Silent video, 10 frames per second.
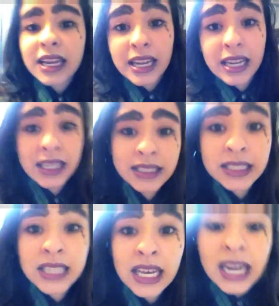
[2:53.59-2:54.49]
and
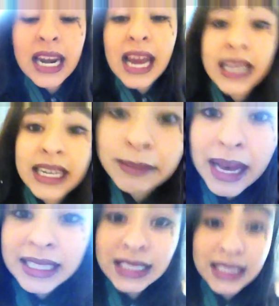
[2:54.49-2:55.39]
Lagrimas
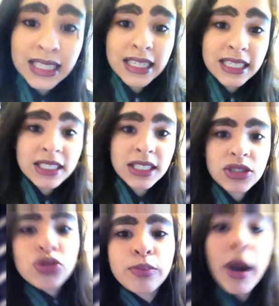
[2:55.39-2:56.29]

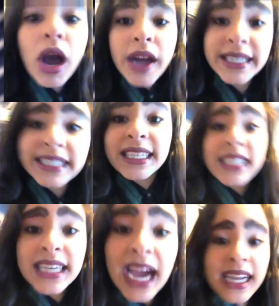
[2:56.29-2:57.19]
needs to party.